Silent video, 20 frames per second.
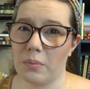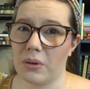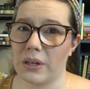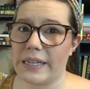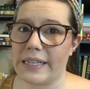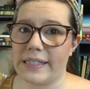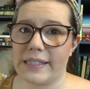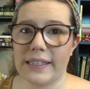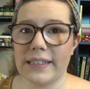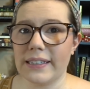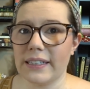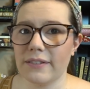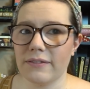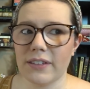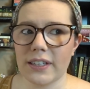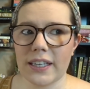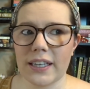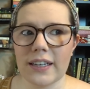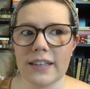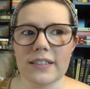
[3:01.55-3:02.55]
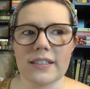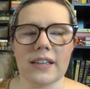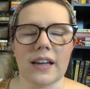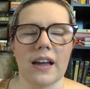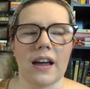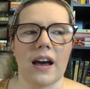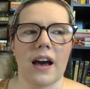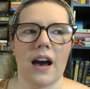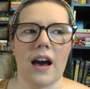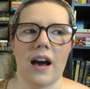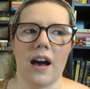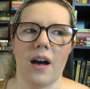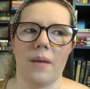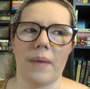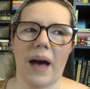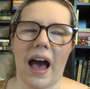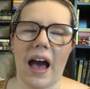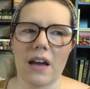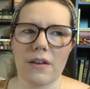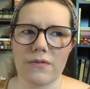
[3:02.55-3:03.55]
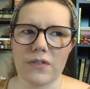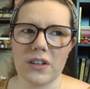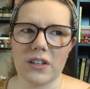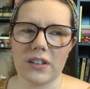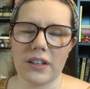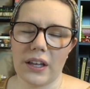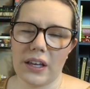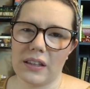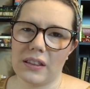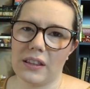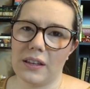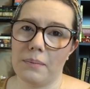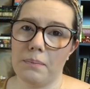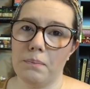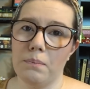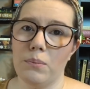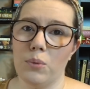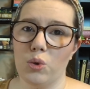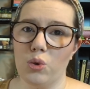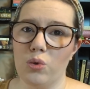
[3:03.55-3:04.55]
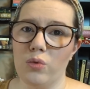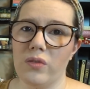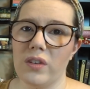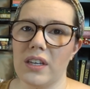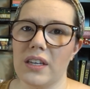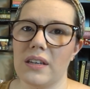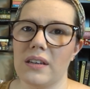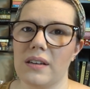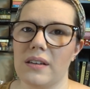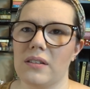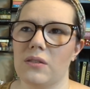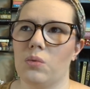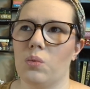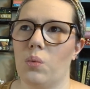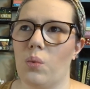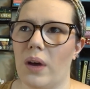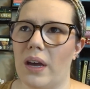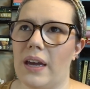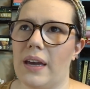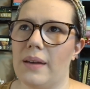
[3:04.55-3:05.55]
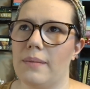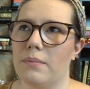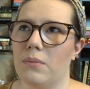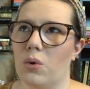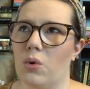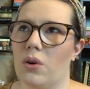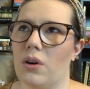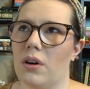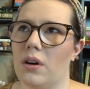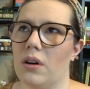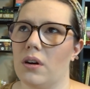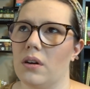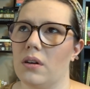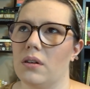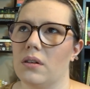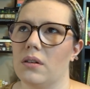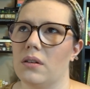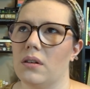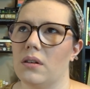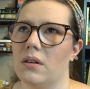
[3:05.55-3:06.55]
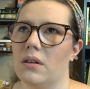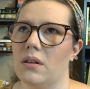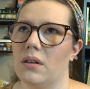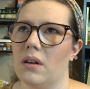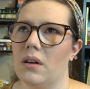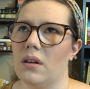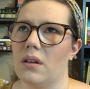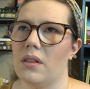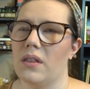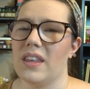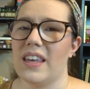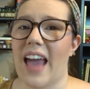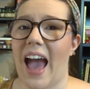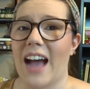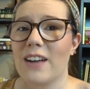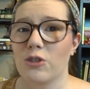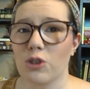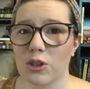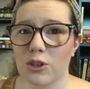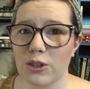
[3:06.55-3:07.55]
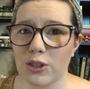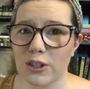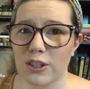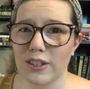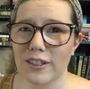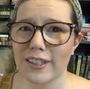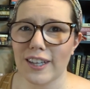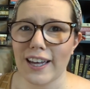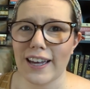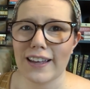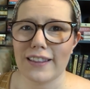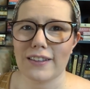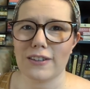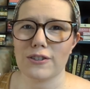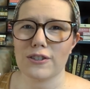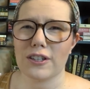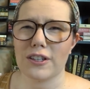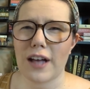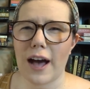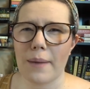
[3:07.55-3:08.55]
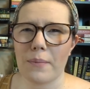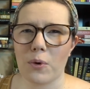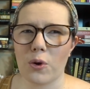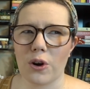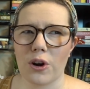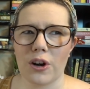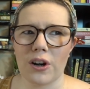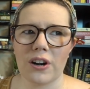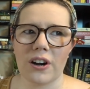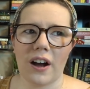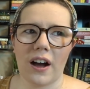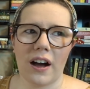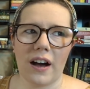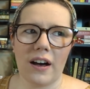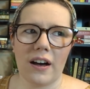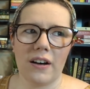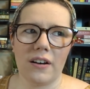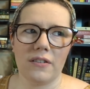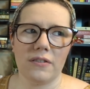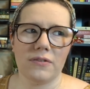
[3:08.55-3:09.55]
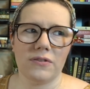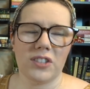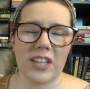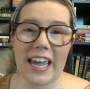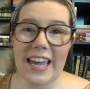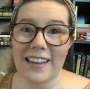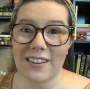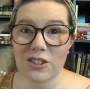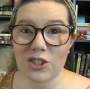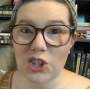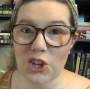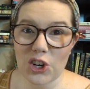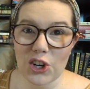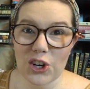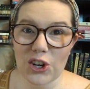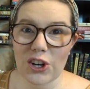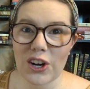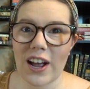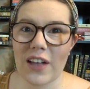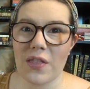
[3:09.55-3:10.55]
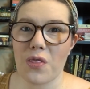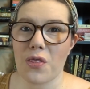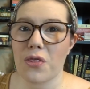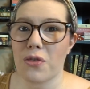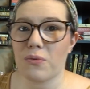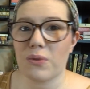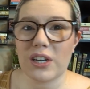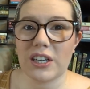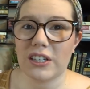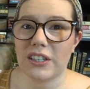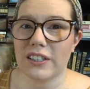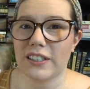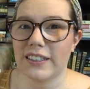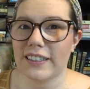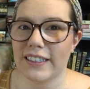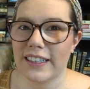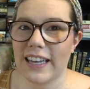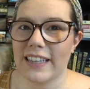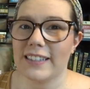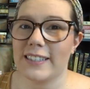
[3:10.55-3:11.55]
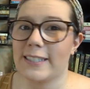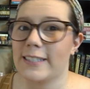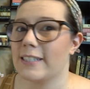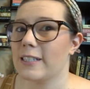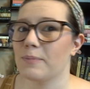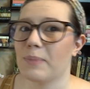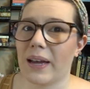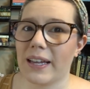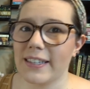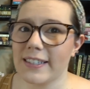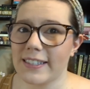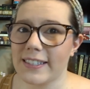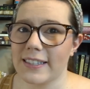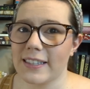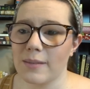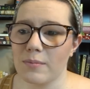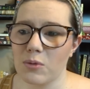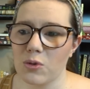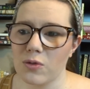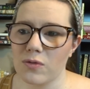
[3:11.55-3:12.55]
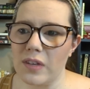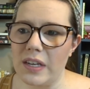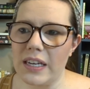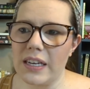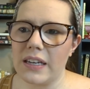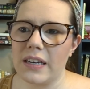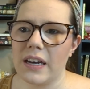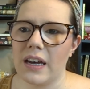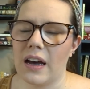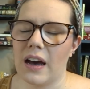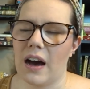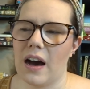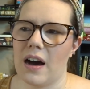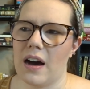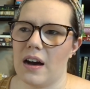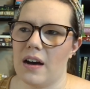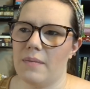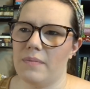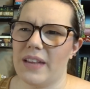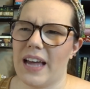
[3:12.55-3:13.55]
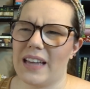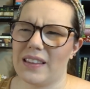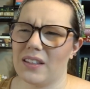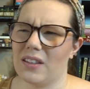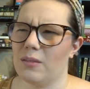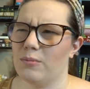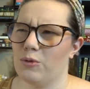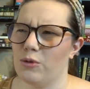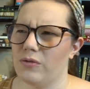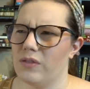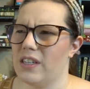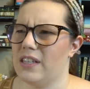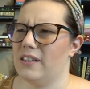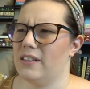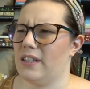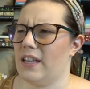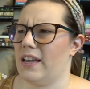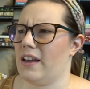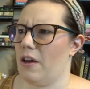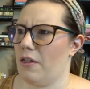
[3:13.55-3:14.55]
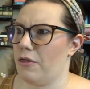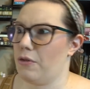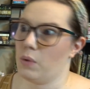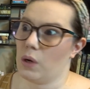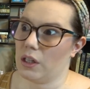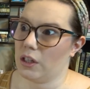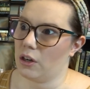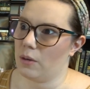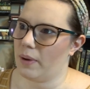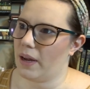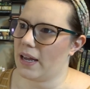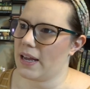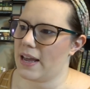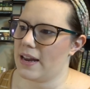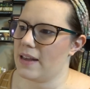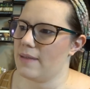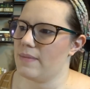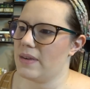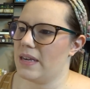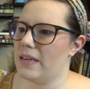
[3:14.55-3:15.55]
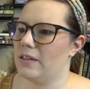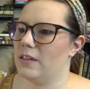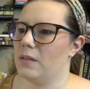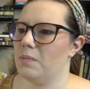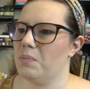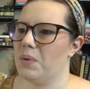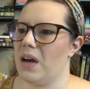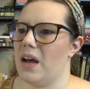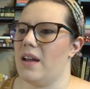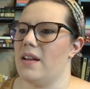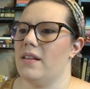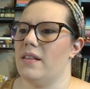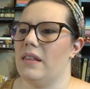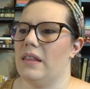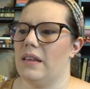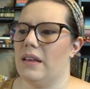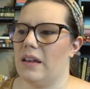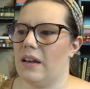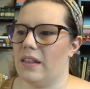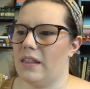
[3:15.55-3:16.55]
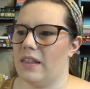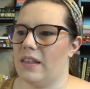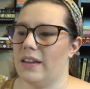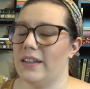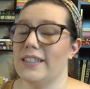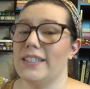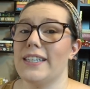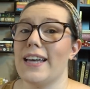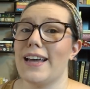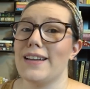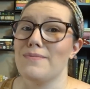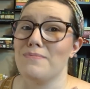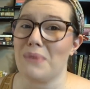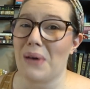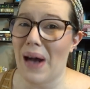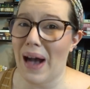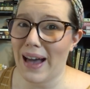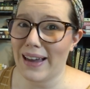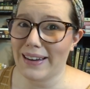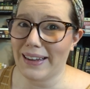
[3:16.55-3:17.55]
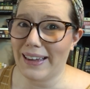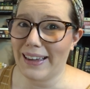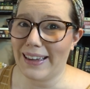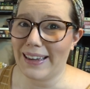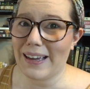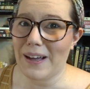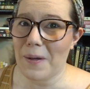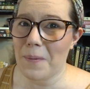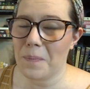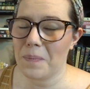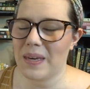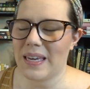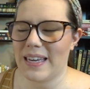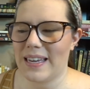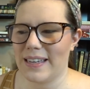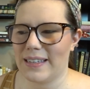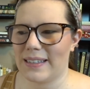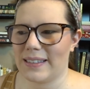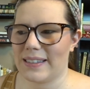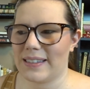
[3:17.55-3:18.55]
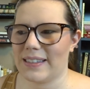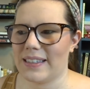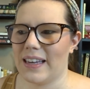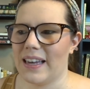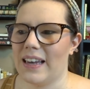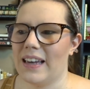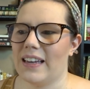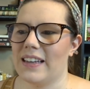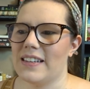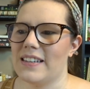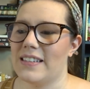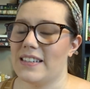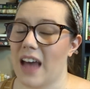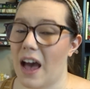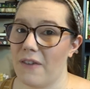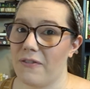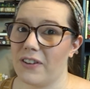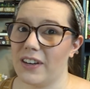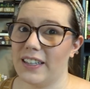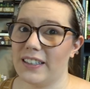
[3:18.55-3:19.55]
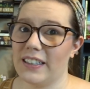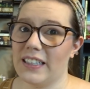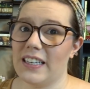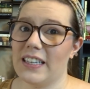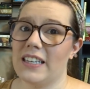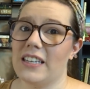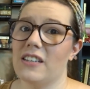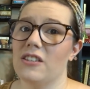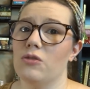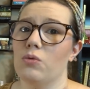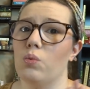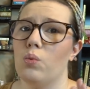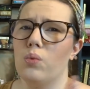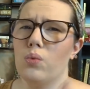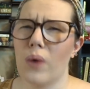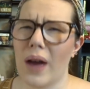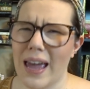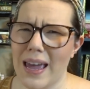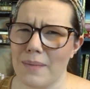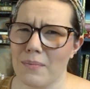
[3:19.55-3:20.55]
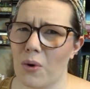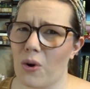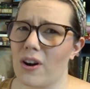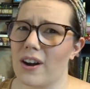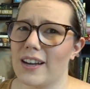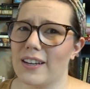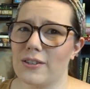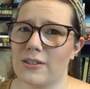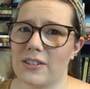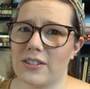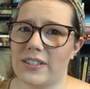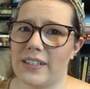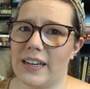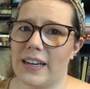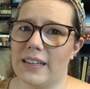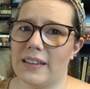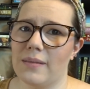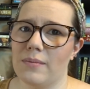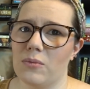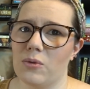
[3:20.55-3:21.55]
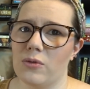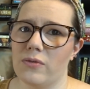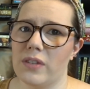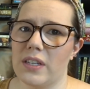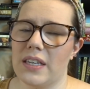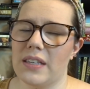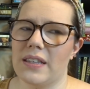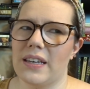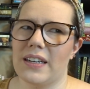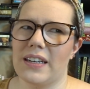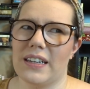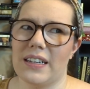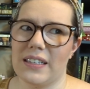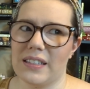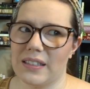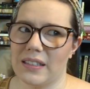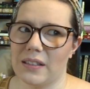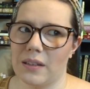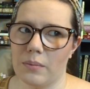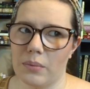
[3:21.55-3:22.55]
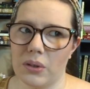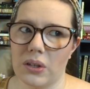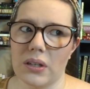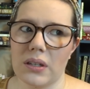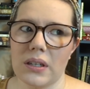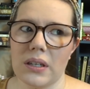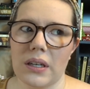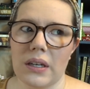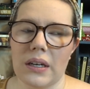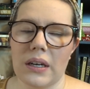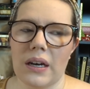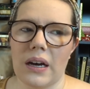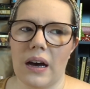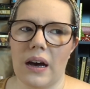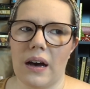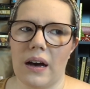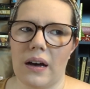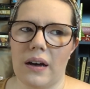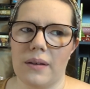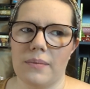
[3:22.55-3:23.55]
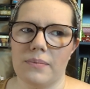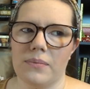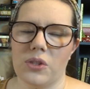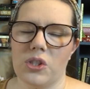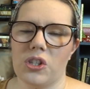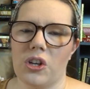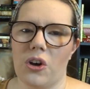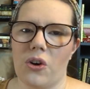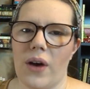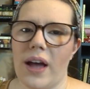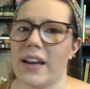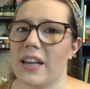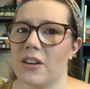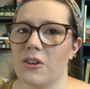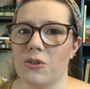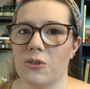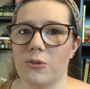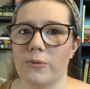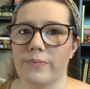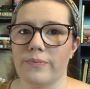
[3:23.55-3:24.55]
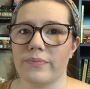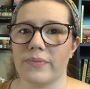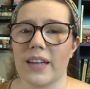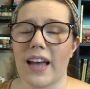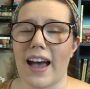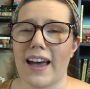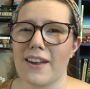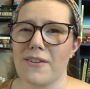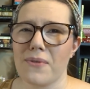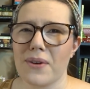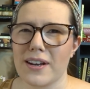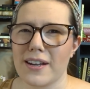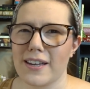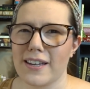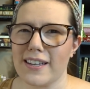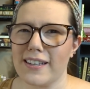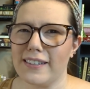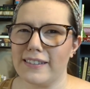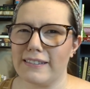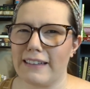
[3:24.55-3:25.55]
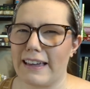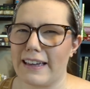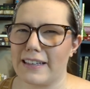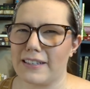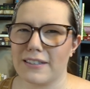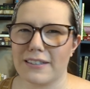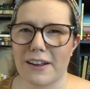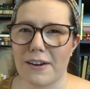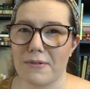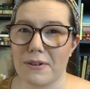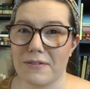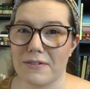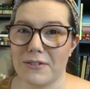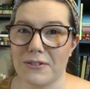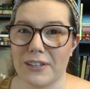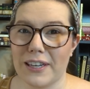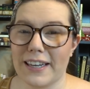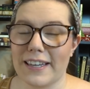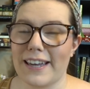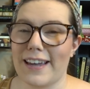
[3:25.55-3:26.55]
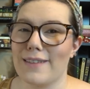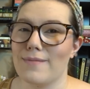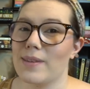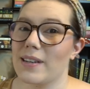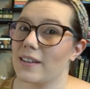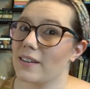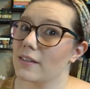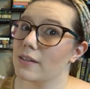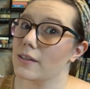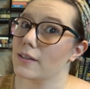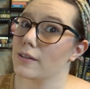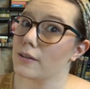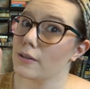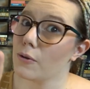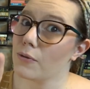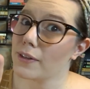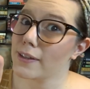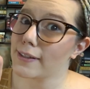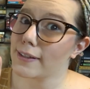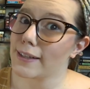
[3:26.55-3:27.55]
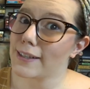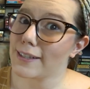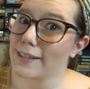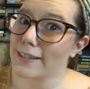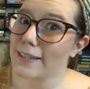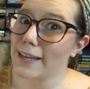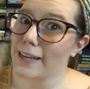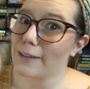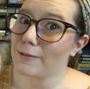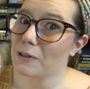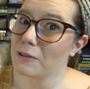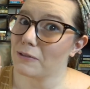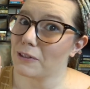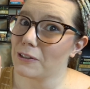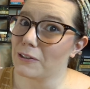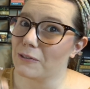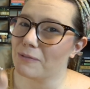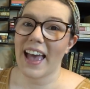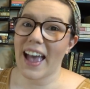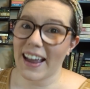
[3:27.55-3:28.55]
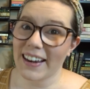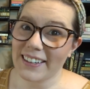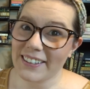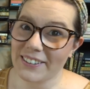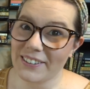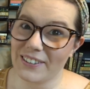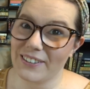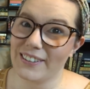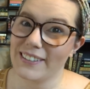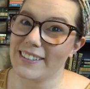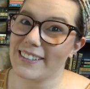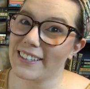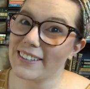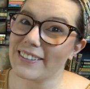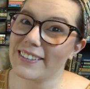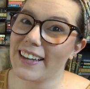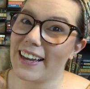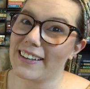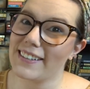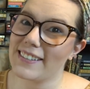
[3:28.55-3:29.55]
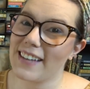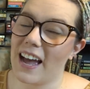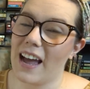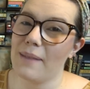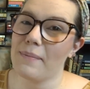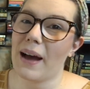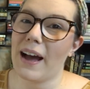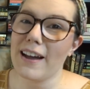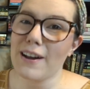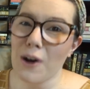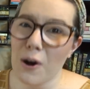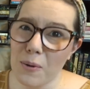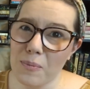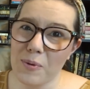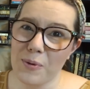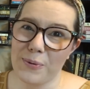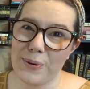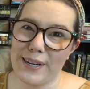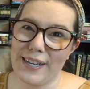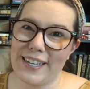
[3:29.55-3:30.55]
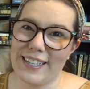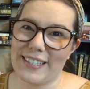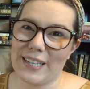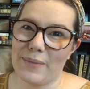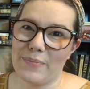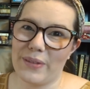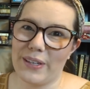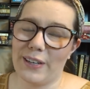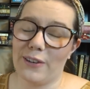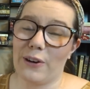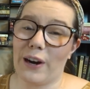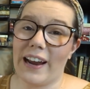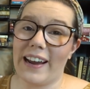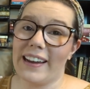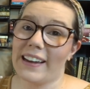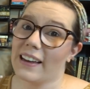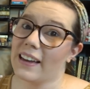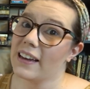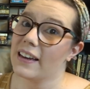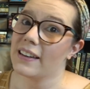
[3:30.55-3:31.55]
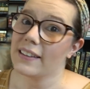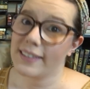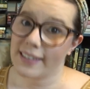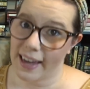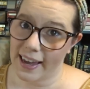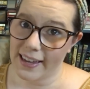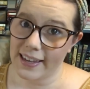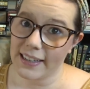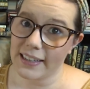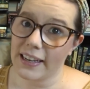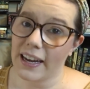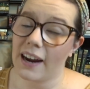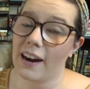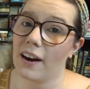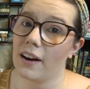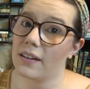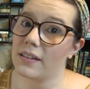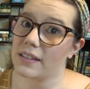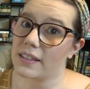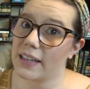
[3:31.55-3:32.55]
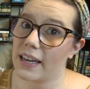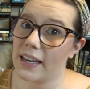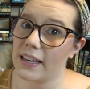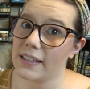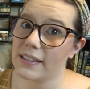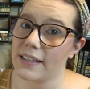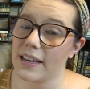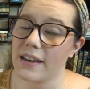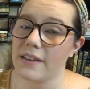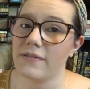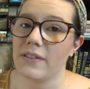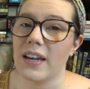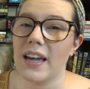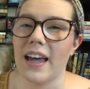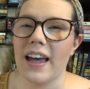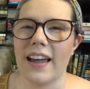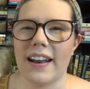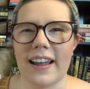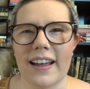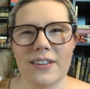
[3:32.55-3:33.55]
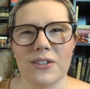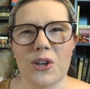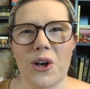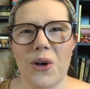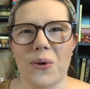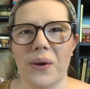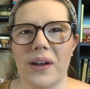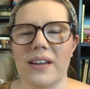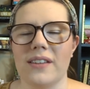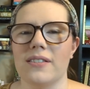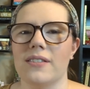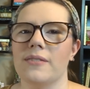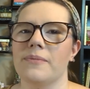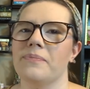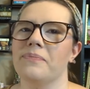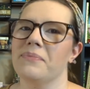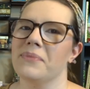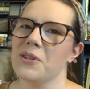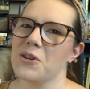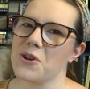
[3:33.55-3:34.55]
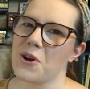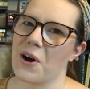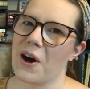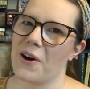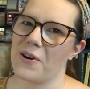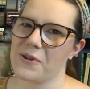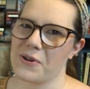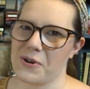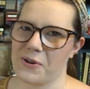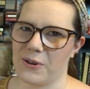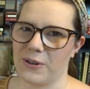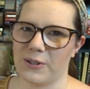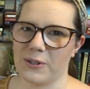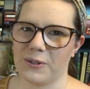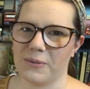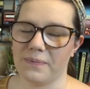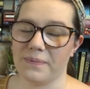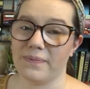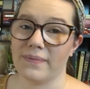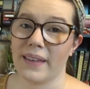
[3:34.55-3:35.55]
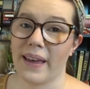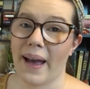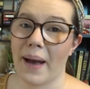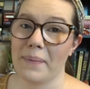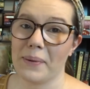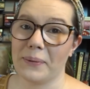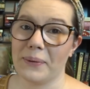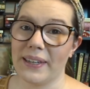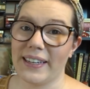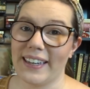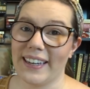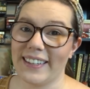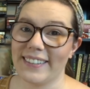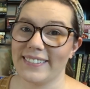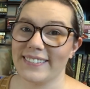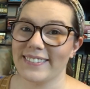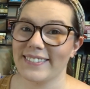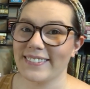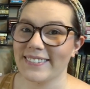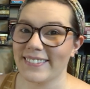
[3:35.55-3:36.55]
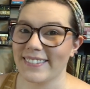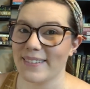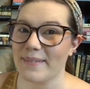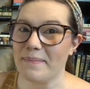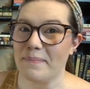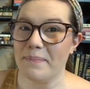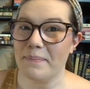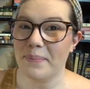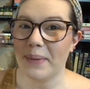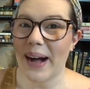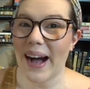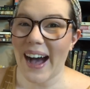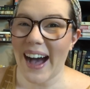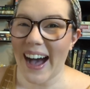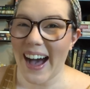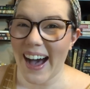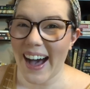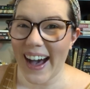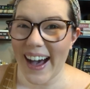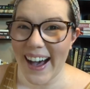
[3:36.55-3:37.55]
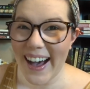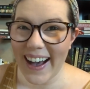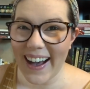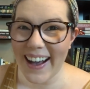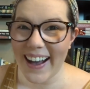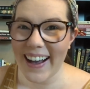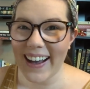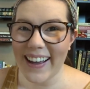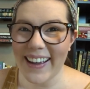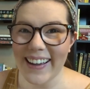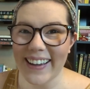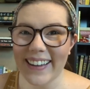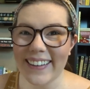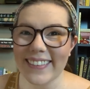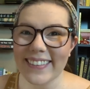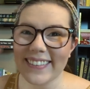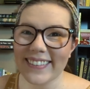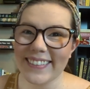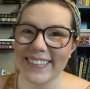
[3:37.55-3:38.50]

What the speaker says: pretty significant. I feel like the movie is way more theatrical. There's a lot more of danger and thrill and suspense in the movie. Not that the movie is like a thriller by any means, but the dead body piece definitely is way more interesting in the movie than it is in the book. So anywho, I don't wanna like start reviewing again because this is only a 60 second review. Anywho, until next time, I hope you're reading something great, taking care and staying safe. And as always, you know how it goes. Happy reading. Bye.